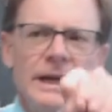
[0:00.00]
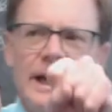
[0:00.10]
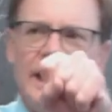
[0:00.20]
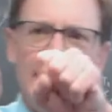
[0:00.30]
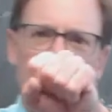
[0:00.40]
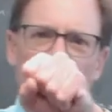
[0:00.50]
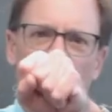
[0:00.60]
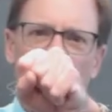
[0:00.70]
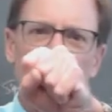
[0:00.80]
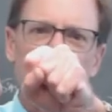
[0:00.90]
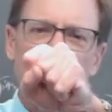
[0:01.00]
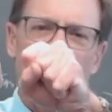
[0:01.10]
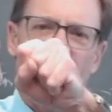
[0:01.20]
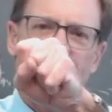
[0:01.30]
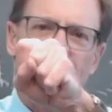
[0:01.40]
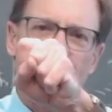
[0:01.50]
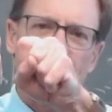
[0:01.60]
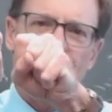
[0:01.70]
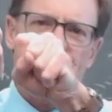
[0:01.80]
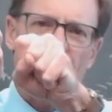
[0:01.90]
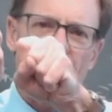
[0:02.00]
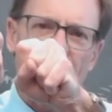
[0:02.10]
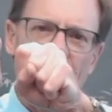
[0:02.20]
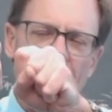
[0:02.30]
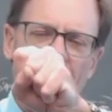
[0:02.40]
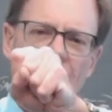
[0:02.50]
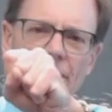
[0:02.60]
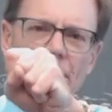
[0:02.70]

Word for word: And all of the odd numbers uh,